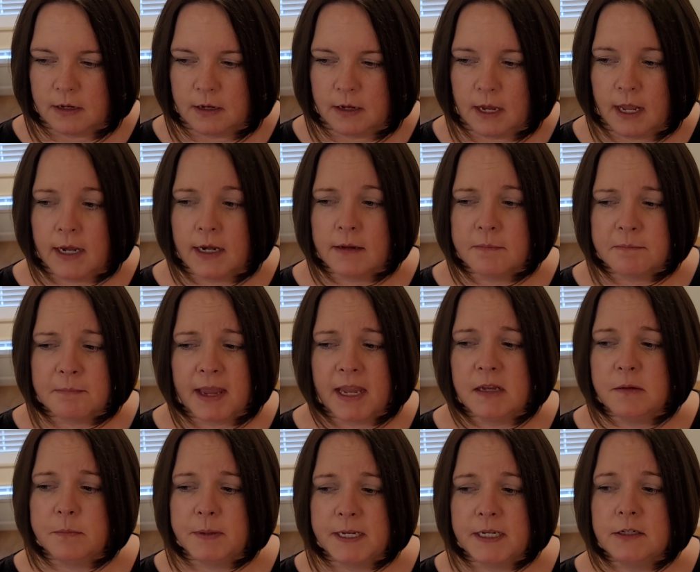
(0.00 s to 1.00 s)
And it
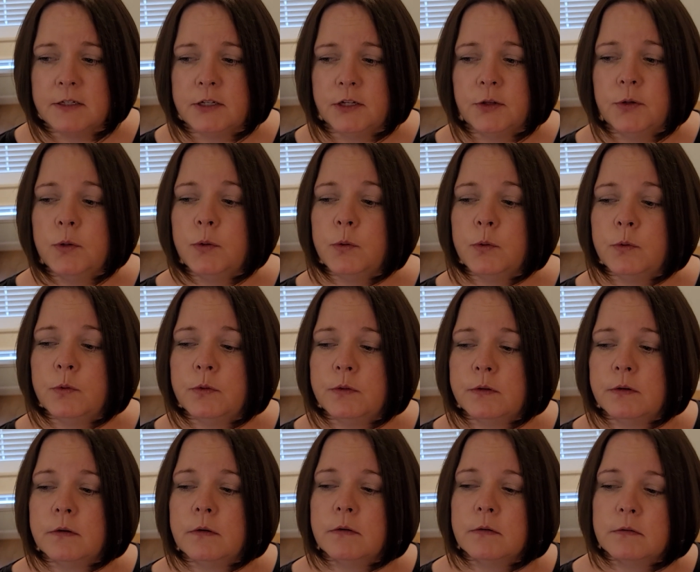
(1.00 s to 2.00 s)
may be, too,
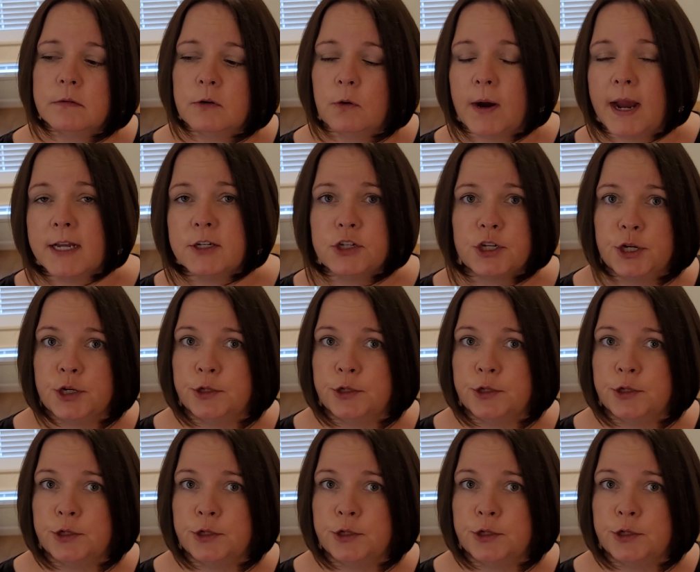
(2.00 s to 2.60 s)
the Crashing